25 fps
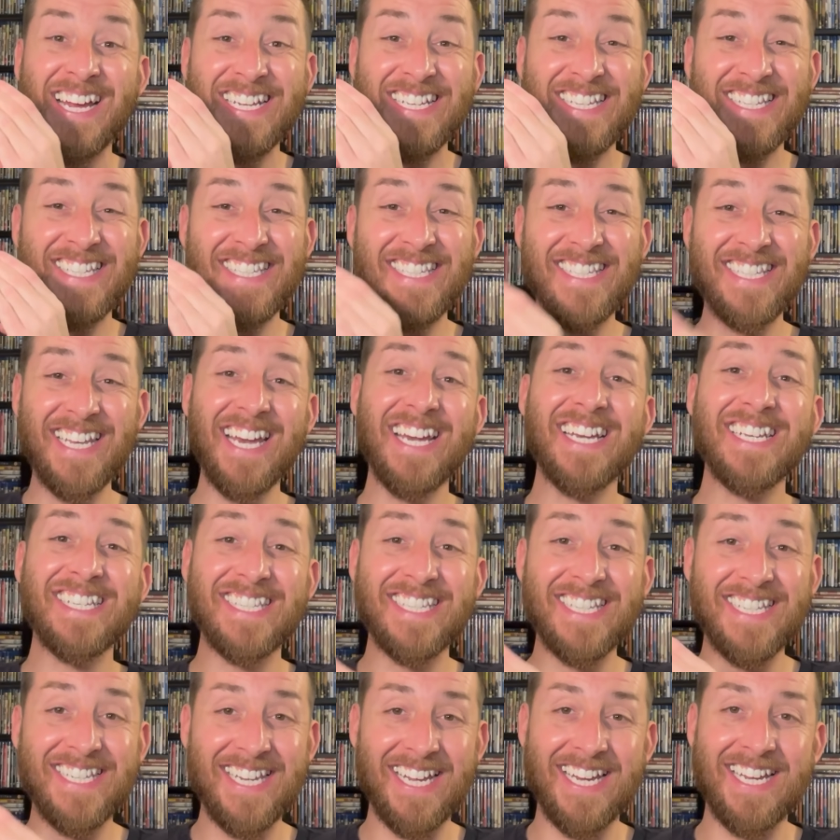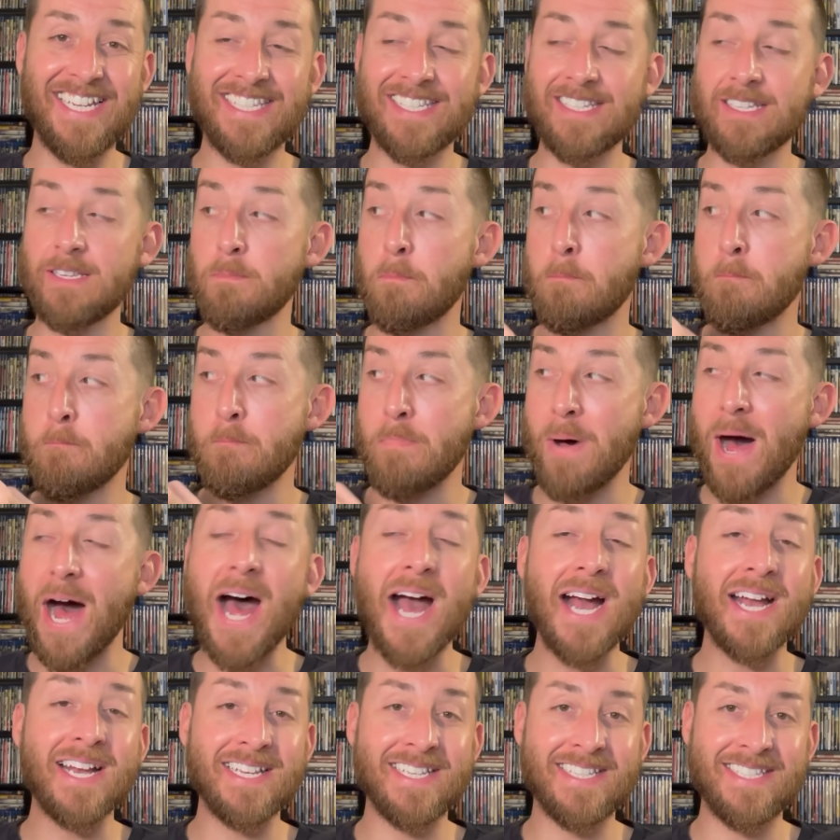six disc
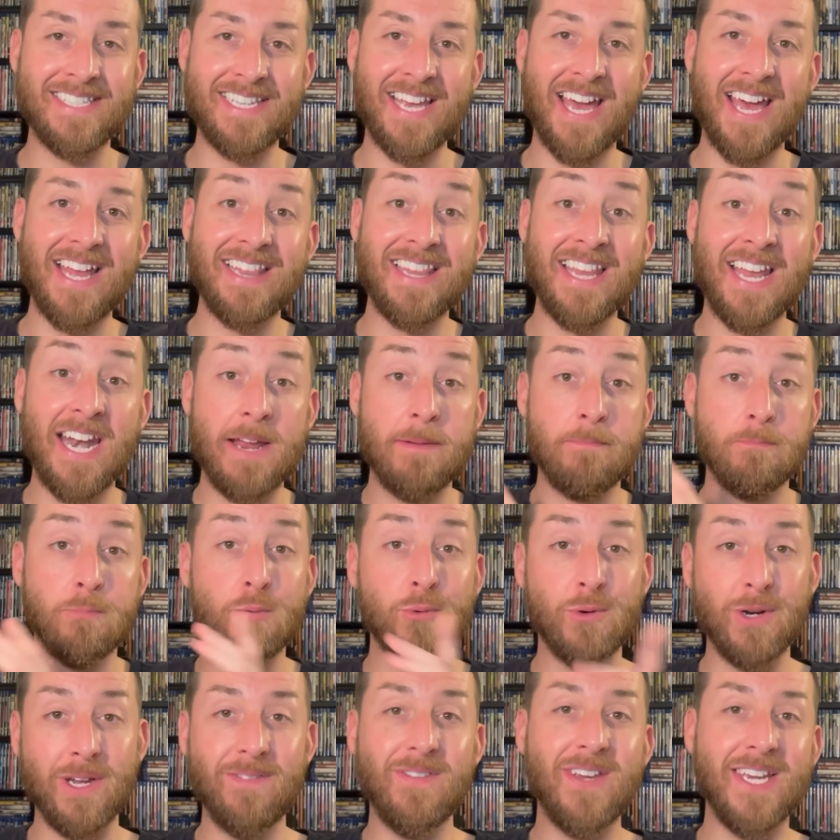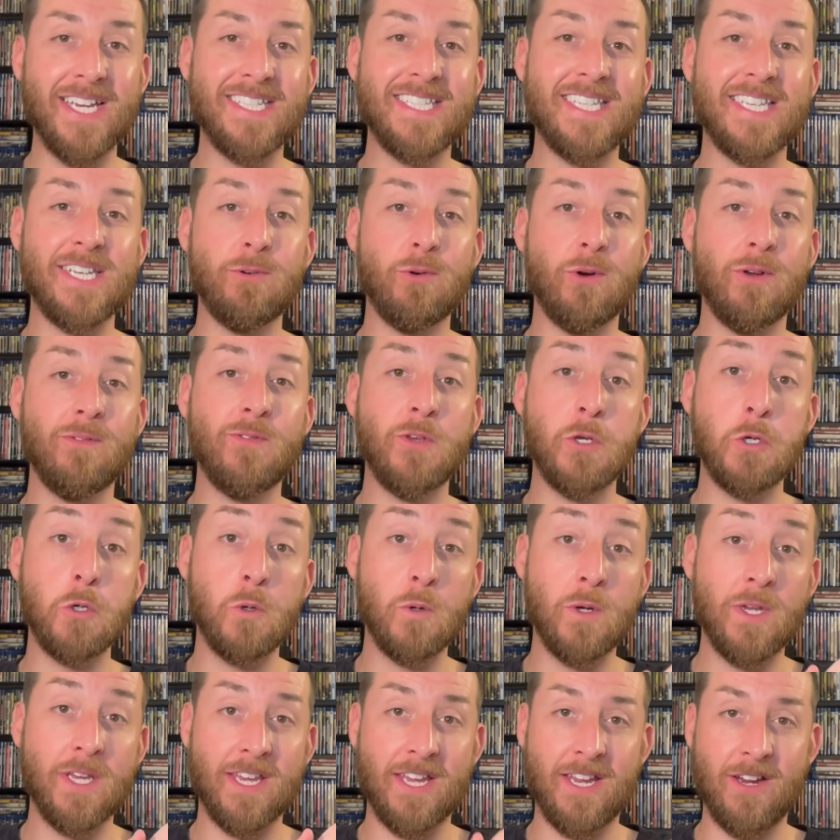box set that I previously
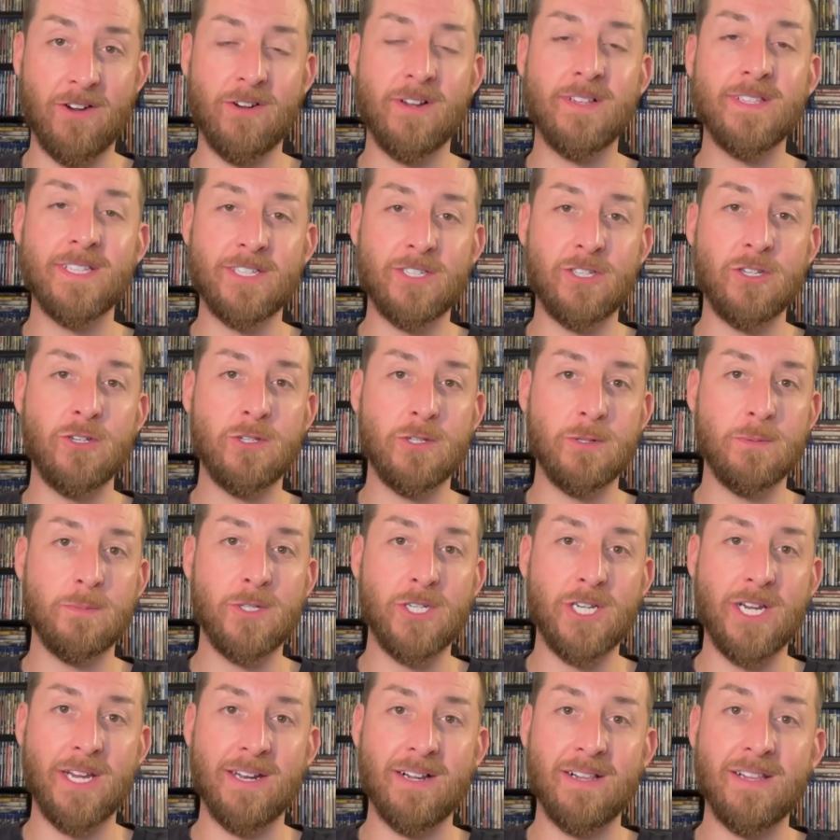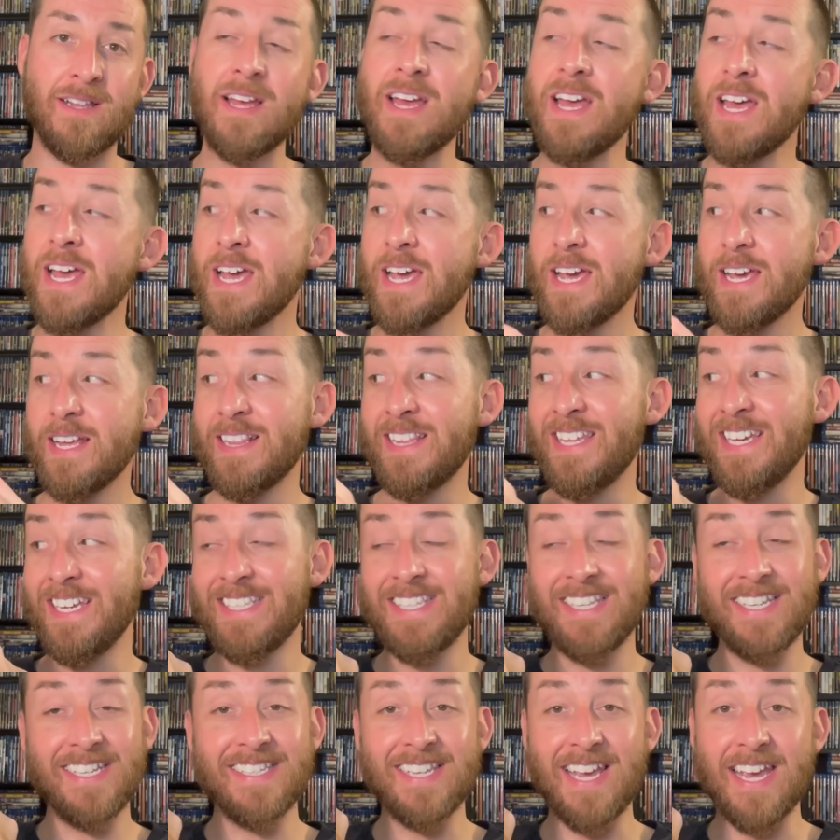reviewed here on this YouTube channel.
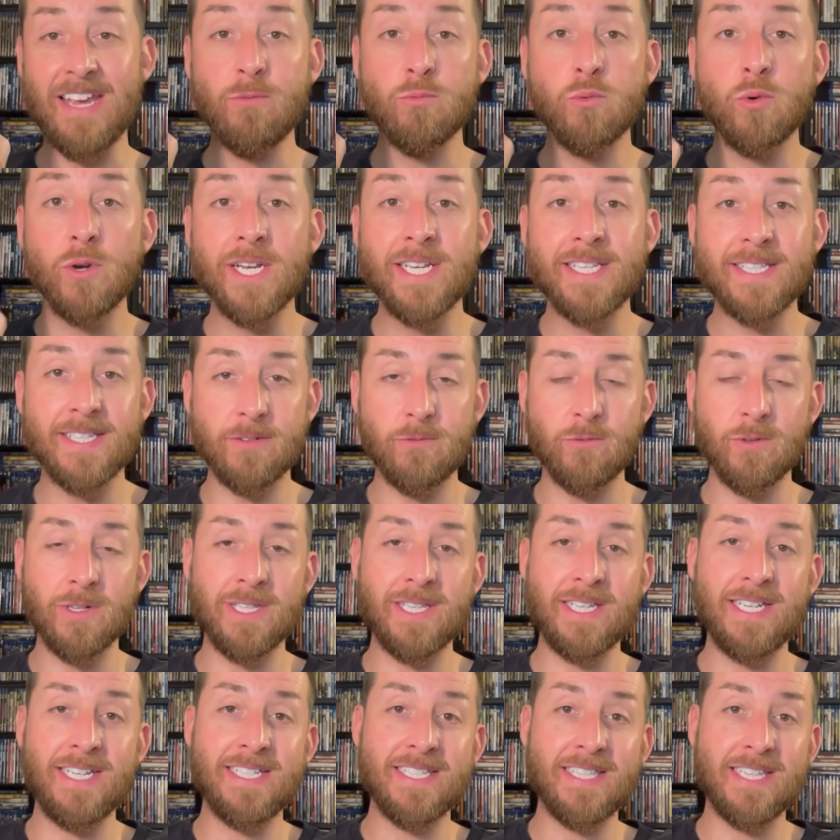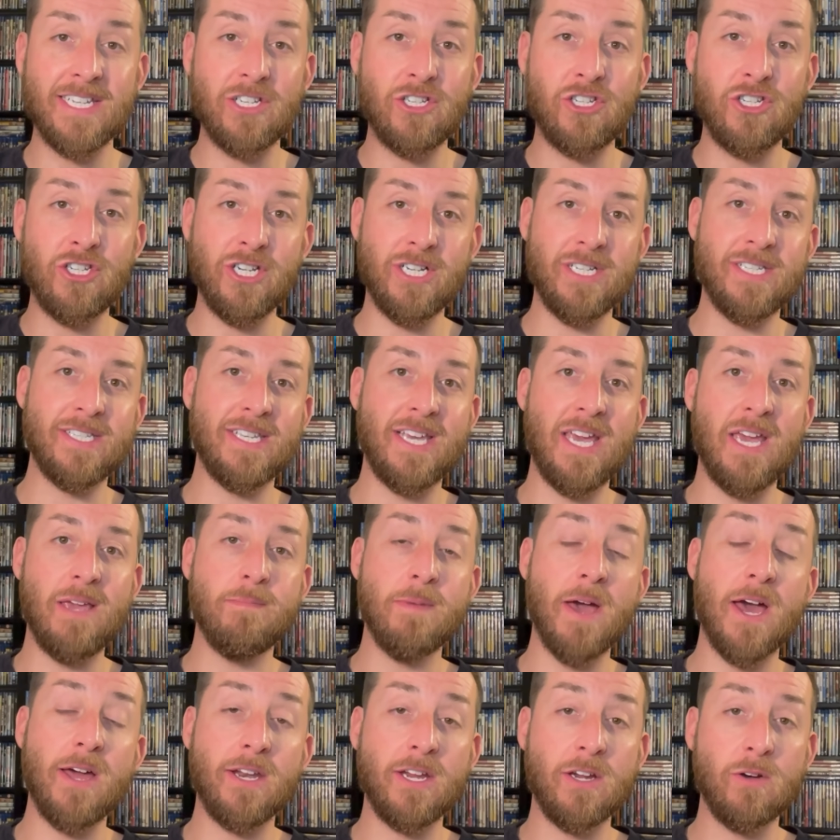This is a recent release that just came
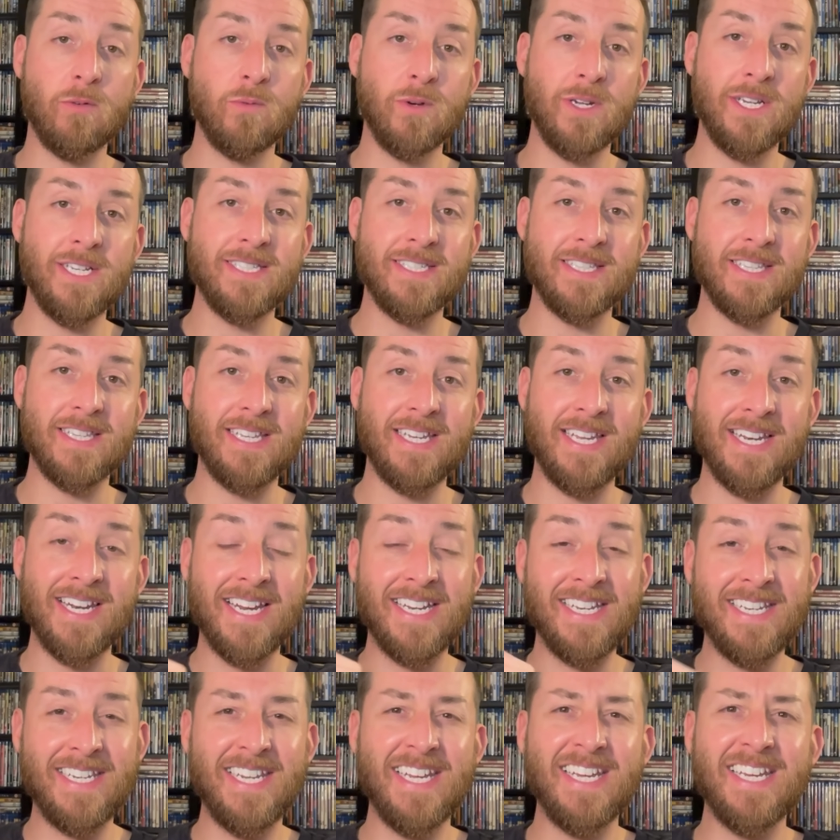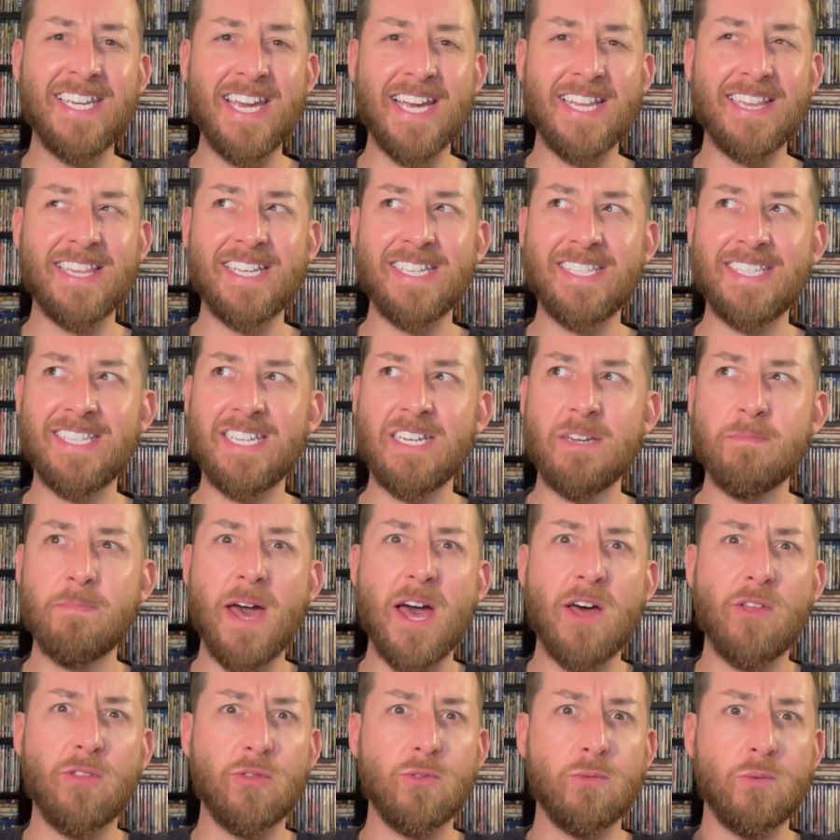out here recently, and I did get this in
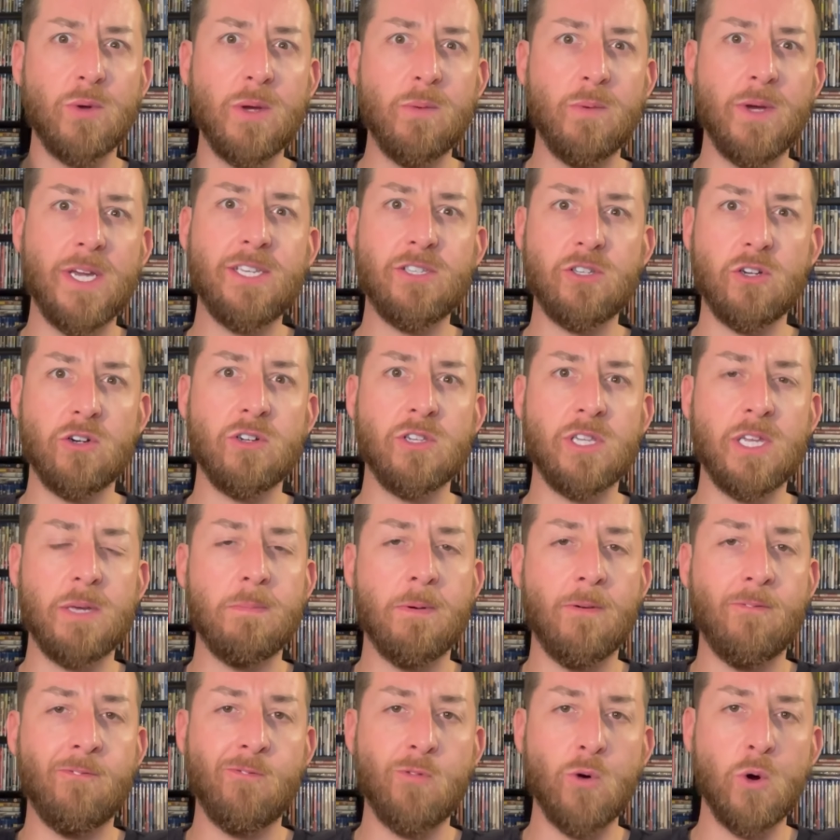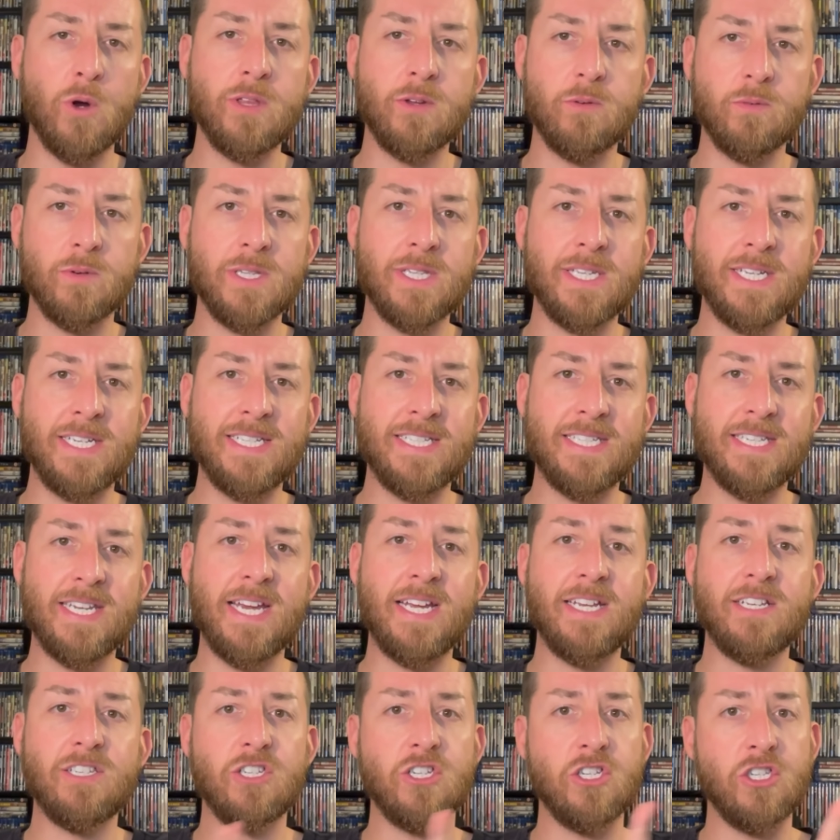about three weeks early before the release
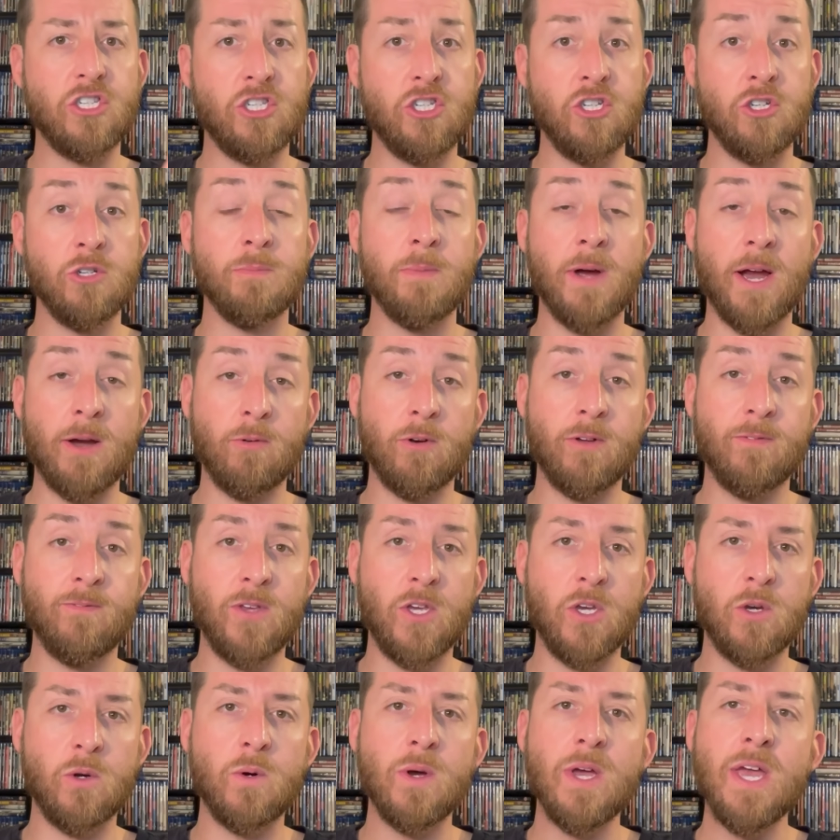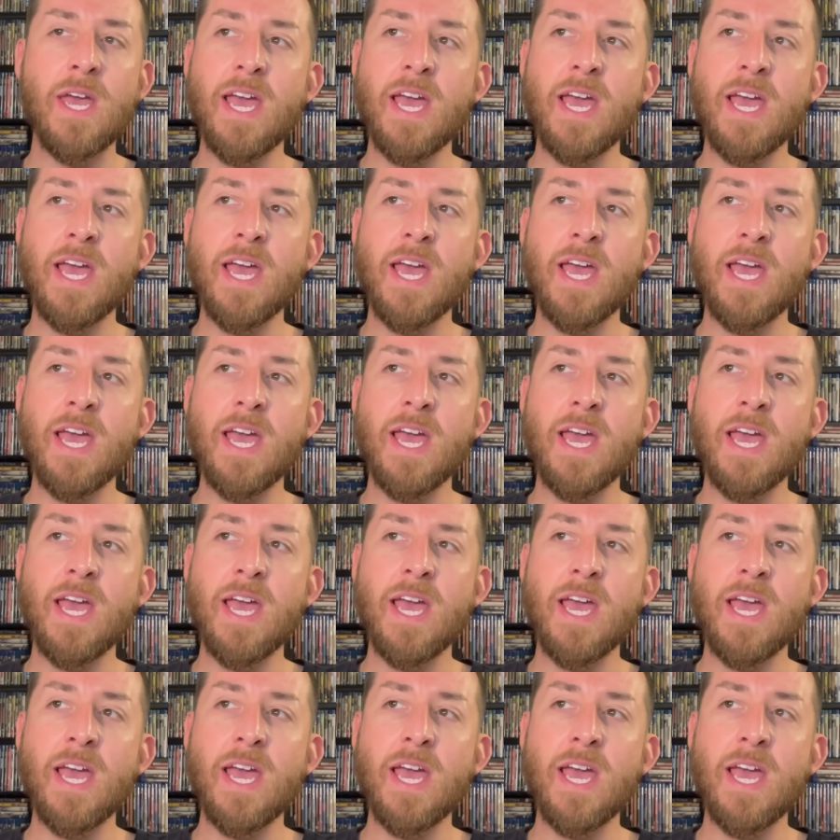date to do my review.